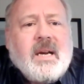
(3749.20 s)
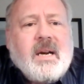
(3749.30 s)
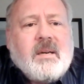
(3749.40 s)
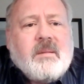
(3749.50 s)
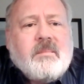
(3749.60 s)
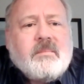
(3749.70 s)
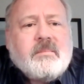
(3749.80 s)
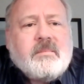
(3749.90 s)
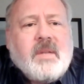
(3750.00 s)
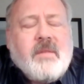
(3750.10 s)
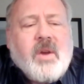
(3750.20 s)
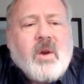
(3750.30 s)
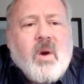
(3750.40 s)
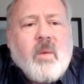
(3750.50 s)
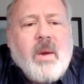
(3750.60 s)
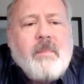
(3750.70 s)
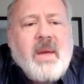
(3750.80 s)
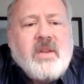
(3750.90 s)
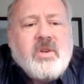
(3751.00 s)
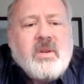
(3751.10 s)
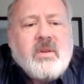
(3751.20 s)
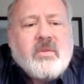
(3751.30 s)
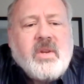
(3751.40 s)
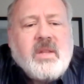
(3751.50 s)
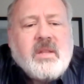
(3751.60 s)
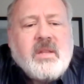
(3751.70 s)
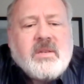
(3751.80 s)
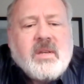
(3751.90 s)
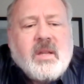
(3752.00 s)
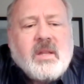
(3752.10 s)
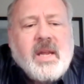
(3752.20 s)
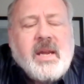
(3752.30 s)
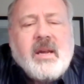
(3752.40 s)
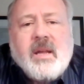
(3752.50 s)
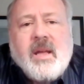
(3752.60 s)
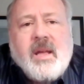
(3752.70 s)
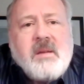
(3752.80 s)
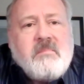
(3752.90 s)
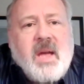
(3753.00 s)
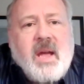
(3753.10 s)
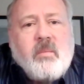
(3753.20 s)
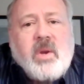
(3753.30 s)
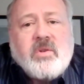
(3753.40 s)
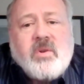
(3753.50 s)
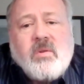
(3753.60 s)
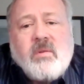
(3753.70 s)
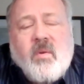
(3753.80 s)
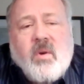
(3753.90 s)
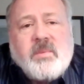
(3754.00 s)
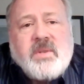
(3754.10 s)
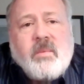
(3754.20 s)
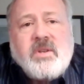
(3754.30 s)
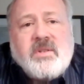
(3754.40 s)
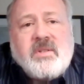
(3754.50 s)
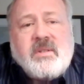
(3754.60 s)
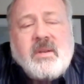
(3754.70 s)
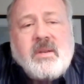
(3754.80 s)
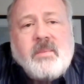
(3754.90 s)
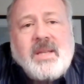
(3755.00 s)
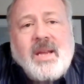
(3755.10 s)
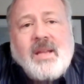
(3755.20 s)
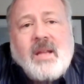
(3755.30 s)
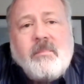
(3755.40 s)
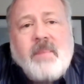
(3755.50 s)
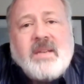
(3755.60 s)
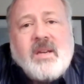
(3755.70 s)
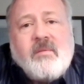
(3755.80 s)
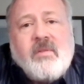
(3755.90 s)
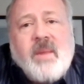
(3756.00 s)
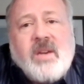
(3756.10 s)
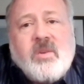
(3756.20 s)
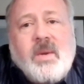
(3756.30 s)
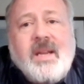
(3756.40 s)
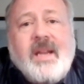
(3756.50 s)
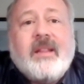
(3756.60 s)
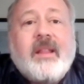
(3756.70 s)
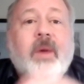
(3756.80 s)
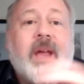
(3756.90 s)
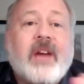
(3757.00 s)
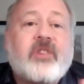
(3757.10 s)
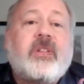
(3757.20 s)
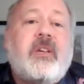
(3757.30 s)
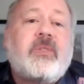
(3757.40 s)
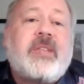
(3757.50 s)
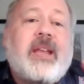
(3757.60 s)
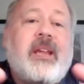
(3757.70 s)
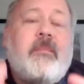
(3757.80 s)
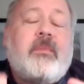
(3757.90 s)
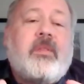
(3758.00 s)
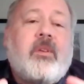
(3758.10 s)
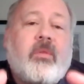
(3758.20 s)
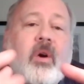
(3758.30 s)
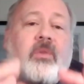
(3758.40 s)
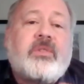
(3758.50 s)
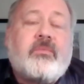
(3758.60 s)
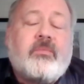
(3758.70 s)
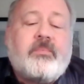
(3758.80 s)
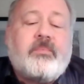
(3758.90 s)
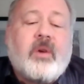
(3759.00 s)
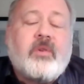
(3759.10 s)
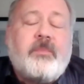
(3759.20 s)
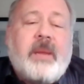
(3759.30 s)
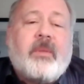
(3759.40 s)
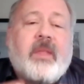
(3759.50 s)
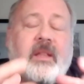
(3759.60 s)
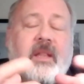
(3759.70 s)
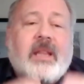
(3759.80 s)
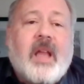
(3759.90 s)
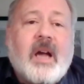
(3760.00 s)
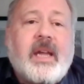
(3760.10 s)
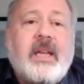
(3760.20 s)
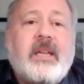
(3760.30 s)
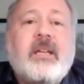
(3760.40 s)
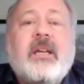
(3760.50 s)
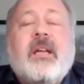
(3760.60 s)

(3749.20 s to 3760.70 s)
um, if you go to our webpage, you, will see that there's a, a link. And we use Google Forms, and we just we take down the basic information we need, and then we actually use that. E- you know, those those people that that log in,